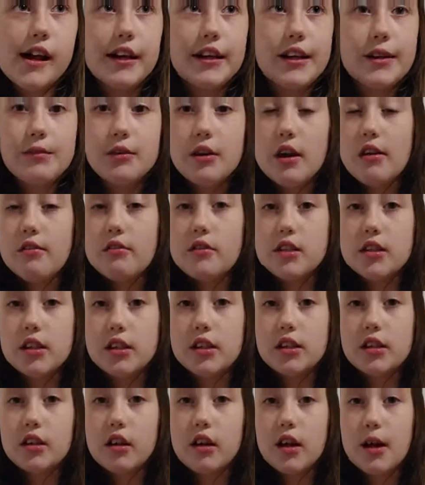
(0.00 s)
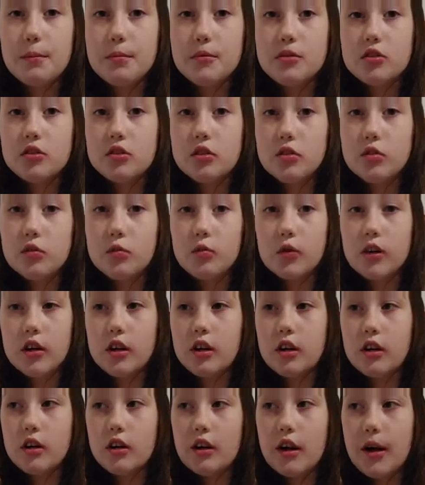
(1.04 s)
And if you haven't seen the episode
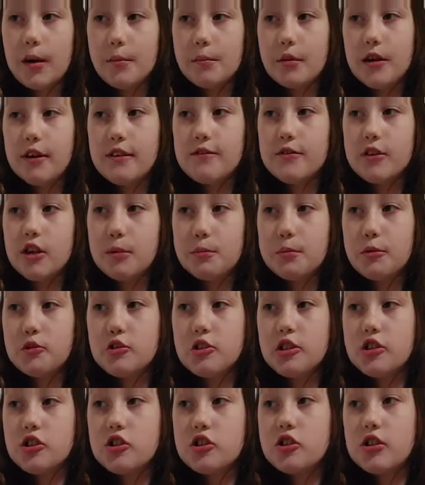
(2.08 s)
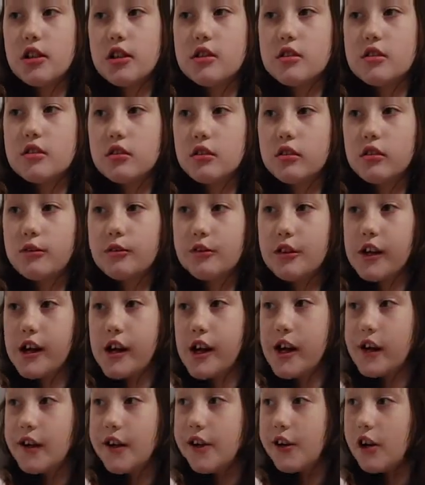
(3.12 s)
where um, of our poutine schnitzel
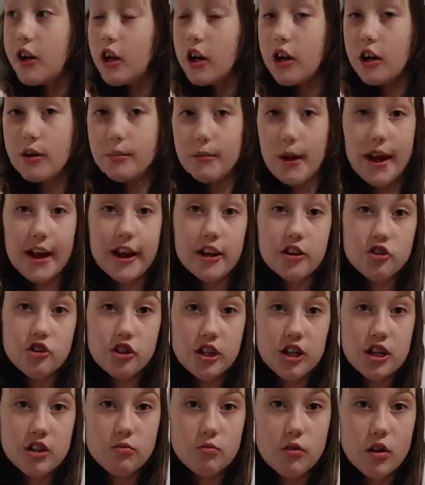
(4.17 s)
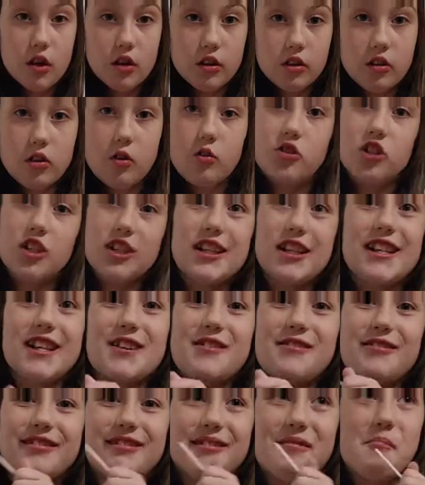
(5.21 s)
and our mac and cheese one, go check it
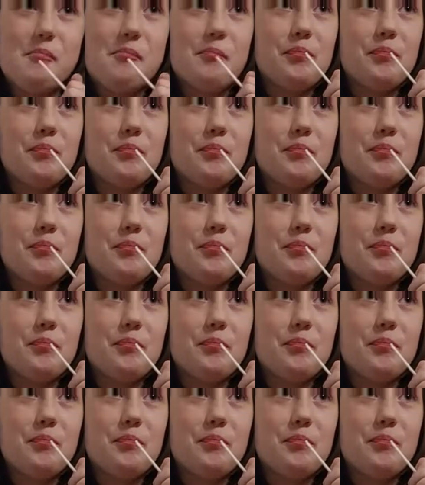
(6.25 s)
out.